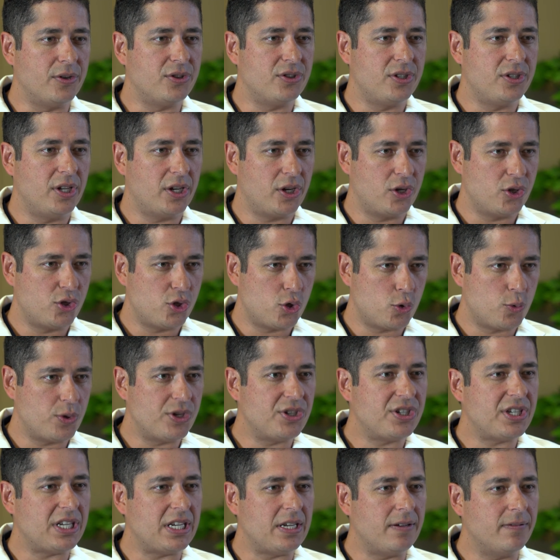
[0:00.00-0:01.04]
the stickers you
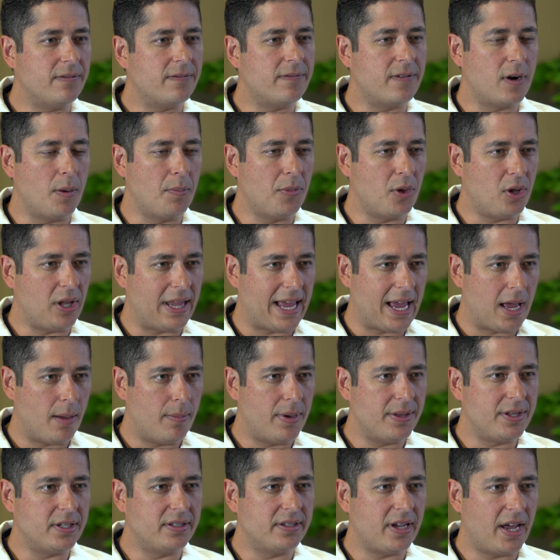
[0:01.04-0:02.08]
receive from the
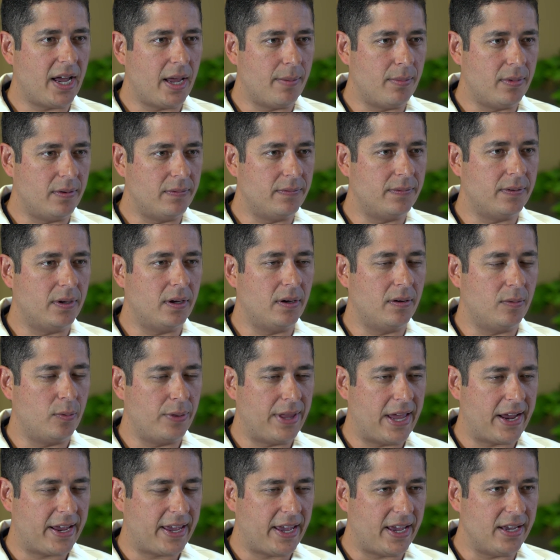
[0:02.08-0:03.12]
lab at the time of uh,
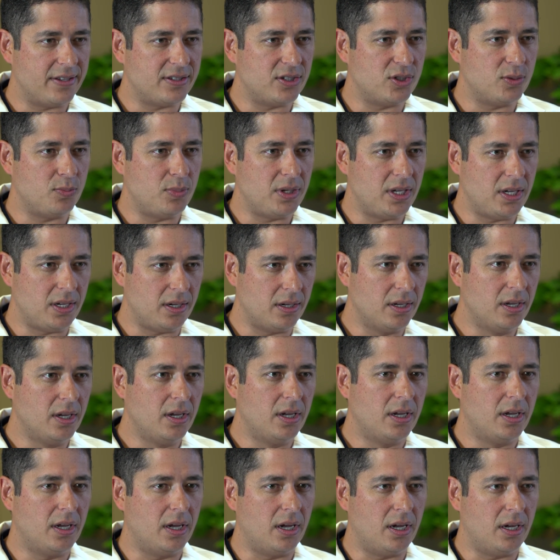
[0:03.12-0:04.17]
that case is being
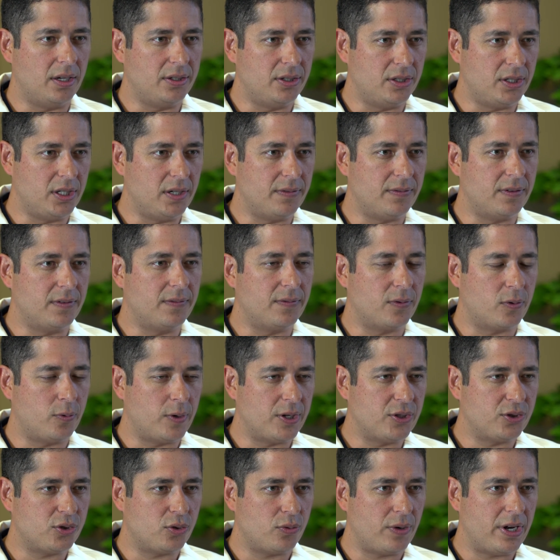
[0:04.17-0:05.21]
uh, delivered for
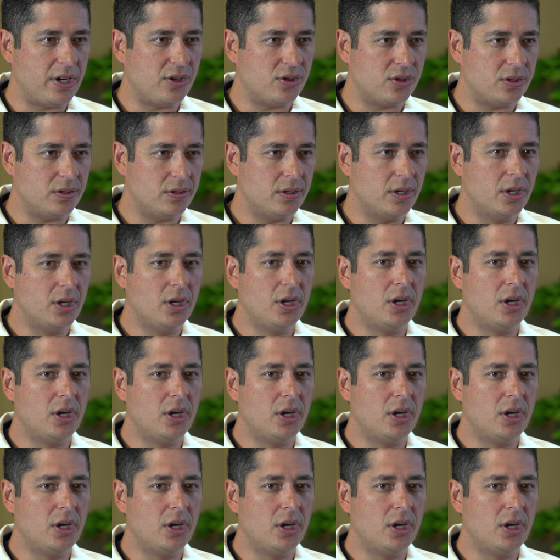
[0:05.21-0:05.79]
restoration,